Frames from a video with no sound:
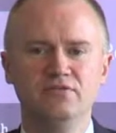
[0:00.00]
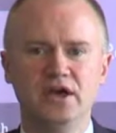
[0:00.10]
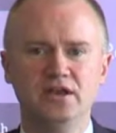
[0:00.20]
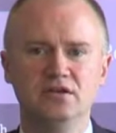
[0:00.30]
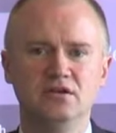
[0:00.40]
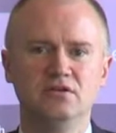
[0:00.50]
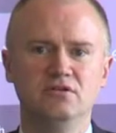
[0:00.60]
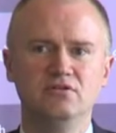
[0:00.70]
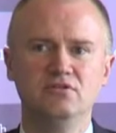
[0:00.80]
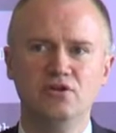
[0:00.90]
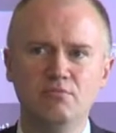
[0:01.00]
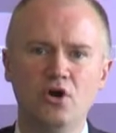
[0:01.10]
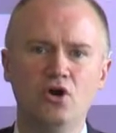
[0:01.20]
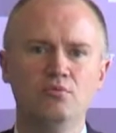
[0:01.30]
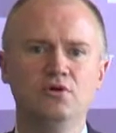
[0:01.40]
then the
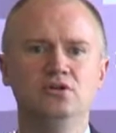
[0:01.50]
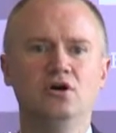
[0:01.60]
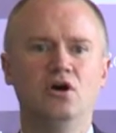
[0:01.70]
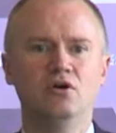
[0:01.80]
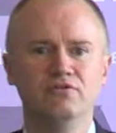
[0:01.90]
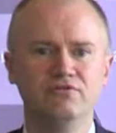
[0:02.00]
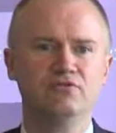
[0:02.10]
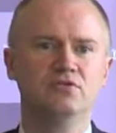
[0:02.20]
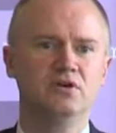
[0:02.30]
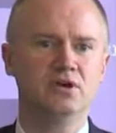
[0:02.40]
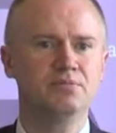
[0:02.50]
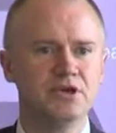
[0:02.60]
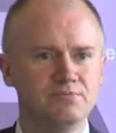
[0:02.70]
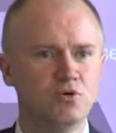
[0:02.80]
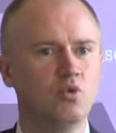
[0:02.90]
moment of
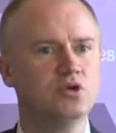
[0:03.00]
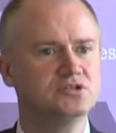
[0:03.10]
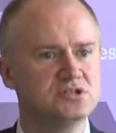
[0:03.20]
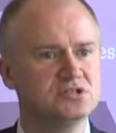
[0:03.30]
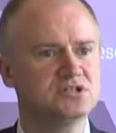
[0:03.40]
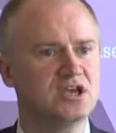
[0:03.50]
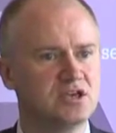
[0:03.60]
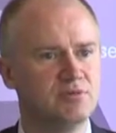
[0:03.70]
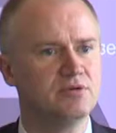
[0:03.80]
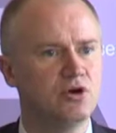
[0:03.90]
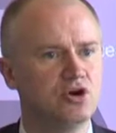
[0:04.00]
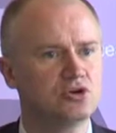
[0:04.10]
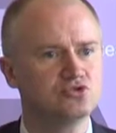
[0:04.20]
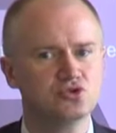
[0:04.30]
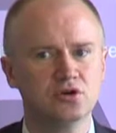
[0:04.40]
people wanting to take a bit more
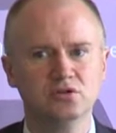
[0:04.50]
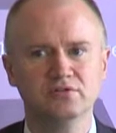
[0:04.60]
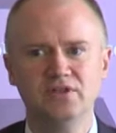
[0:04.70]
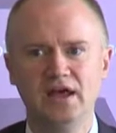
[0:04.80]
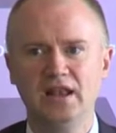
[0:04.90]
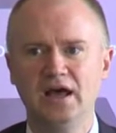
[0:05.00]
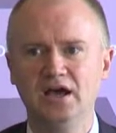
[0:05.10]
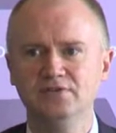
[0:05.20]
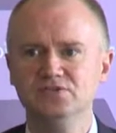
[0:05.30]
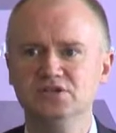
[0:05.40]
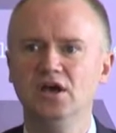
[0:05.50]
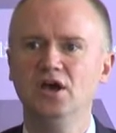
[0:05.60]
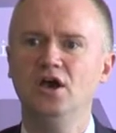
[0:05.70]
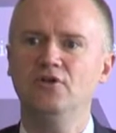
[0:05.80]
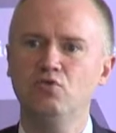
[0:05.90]
control of their lives,
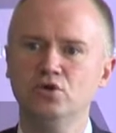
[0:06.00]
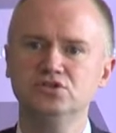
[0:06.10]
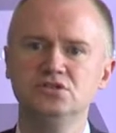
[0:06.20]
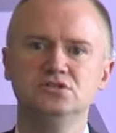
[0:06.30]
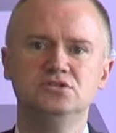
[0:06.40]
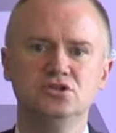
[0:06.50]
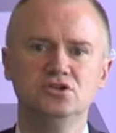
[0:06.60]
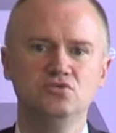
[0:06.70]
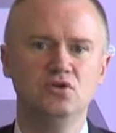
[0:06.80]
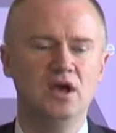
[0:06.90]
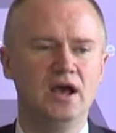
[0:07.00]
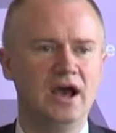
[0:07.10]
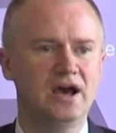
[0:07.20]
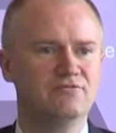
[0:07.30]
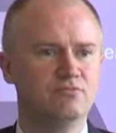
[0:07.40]
of wanting to
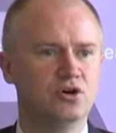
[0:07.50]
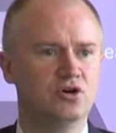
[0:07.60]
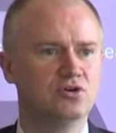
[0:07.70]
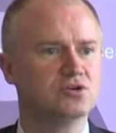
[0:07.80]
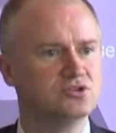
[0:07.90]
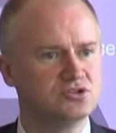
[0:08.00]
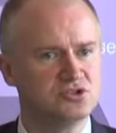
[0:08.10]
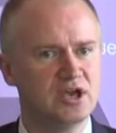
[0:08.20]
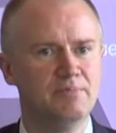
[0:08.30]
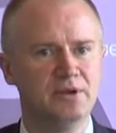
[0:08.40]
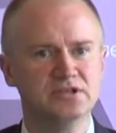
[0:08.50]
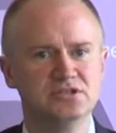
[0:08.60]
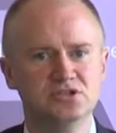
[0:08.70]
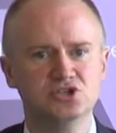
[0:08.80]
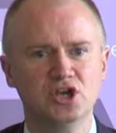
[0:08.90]
have more
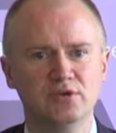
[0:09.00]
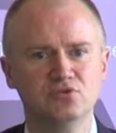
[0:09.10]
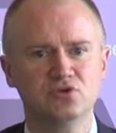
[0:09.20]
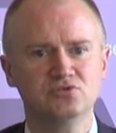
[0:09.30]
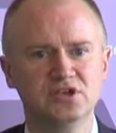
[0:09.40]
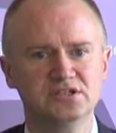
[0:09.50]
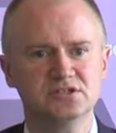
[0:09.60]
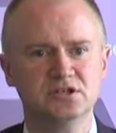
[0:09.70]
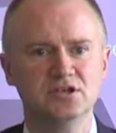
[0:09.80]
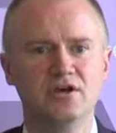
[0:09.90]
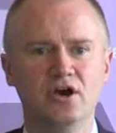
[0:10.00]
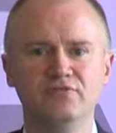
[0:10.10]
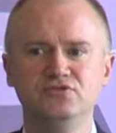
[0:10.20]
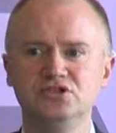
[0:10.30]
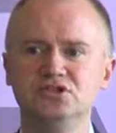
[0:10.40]
ability to shape their own destiny,
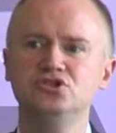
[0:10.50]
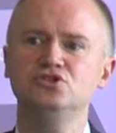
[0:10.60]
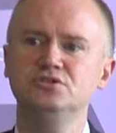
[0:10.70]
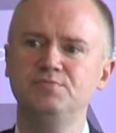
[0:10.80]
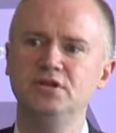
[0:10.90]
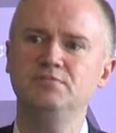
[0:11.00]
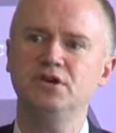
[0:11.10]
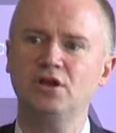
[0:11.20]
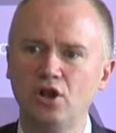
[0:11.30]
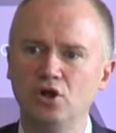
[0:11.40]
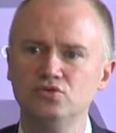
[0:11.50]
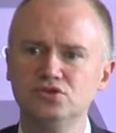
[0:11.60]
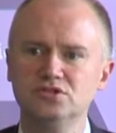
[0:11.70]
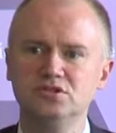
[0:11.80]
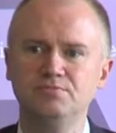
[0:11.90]
of decisions being a bit
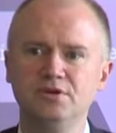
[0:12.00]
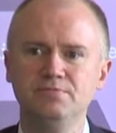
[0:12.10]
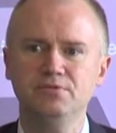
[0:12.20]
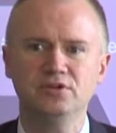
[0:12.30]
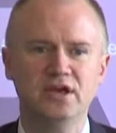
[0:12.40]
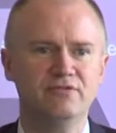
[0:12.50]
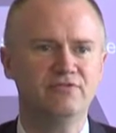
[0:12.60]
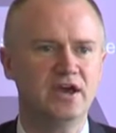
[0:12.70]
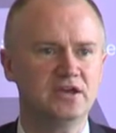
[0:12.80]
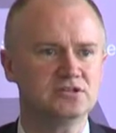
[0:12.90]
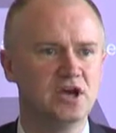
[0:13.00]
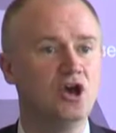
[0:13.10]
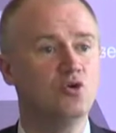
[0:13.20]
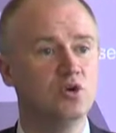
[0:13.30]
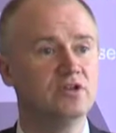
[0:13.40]
closer to the people they affect,
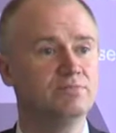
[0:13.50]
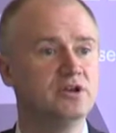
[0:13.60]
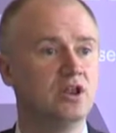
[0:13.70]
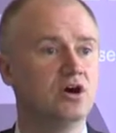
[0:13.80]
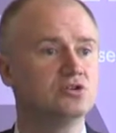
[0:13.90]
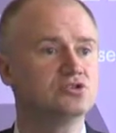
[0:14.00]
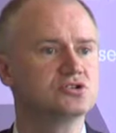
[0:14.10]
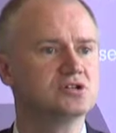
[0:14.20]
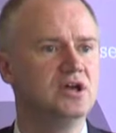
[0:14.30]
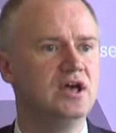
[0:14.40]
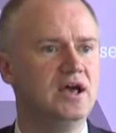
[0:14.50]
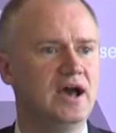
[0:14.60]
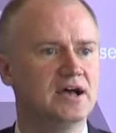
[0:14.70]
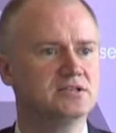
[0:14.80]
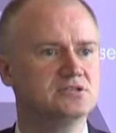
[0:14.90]
will have been lost.
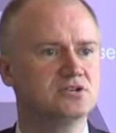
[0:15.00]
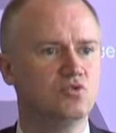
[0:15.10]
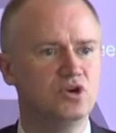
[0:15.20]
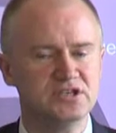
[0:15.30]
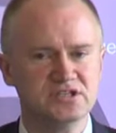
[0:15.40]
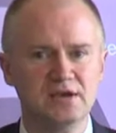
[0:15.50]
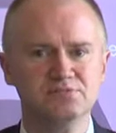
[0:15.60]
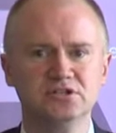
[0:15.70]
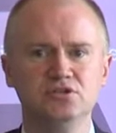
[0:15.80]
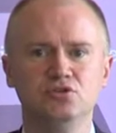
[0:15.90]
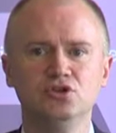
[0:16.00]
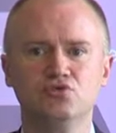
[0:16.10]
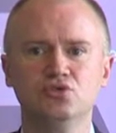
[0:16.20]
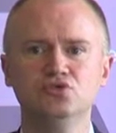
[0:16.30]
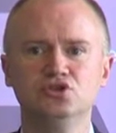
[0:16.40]
And it's absolutely
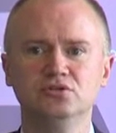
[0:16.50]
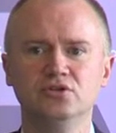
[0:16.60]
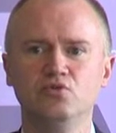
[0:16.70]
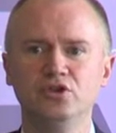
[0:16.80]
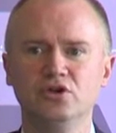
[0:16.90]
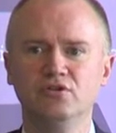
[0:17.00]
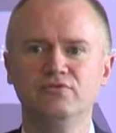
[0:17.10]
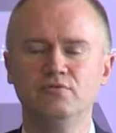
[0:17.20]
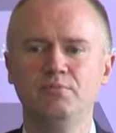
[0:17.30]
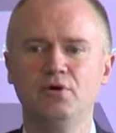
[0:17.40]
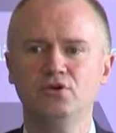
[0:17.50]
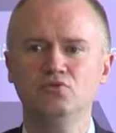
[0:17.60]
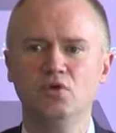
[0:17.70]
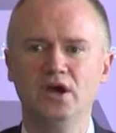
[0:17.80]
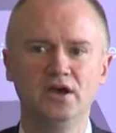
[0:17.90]
crucial that we go from a
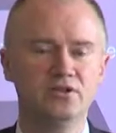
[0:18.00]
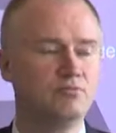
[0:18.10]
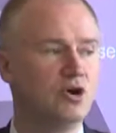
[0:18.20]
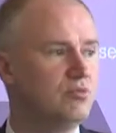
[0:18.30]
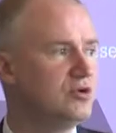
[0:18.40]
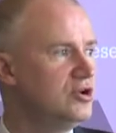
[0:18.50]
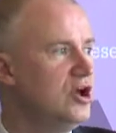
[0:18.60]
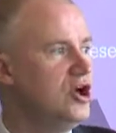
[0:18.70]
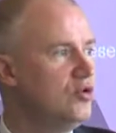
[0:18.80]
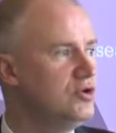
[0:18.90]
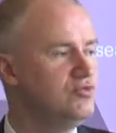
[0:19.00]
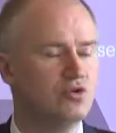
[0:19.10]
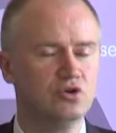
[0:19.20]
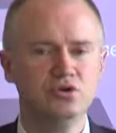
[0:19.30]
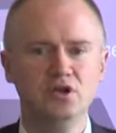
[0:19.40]
point where, at the moment, we have
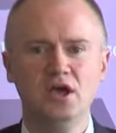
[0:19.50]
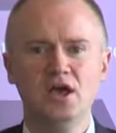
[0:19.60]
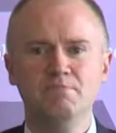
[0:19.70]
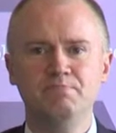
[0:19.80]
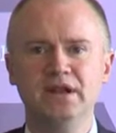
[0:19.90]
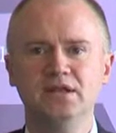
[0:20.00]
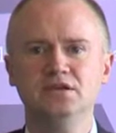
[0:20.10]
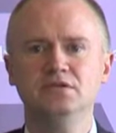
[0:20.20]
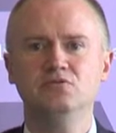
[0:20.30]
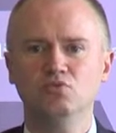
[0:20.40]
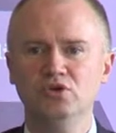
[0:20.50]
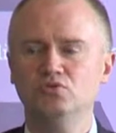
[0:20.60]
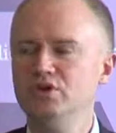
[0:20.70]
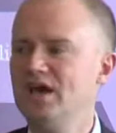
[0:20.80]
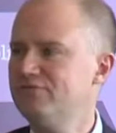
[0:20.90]

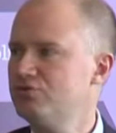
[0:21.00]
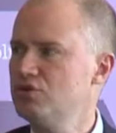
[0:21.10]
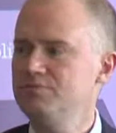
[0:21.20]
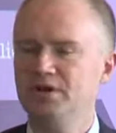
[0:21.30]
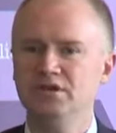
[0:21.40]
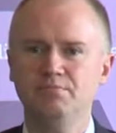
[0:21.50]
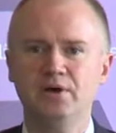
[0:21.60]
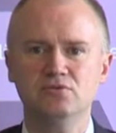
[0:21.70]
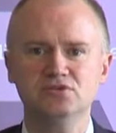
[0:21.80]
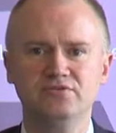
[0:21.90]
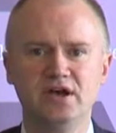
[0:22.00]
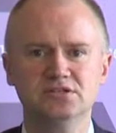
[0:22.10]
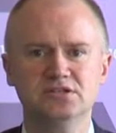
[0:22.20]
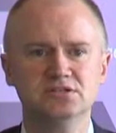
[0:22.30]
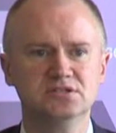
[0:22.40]
£3 billion of
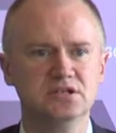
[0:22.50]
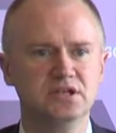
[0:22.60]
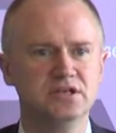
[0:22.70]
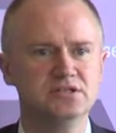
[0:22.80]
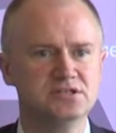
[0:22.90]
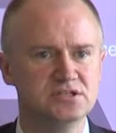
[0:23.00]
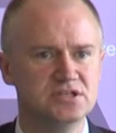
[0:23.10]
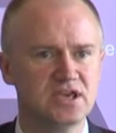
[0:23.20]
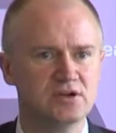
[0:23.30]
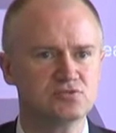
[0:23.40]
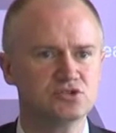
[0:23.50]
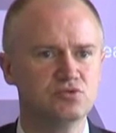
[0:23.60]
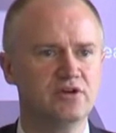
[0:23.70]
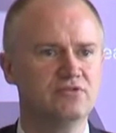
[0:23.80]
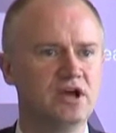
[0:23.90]
assets in Leeds City Council.
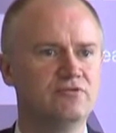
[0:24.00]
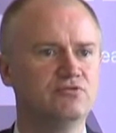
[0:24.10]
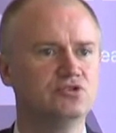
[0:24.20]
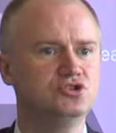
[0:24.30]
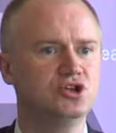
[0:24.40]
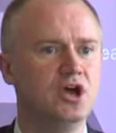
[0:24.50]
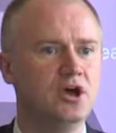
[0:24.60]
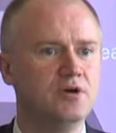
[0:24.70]
We have an average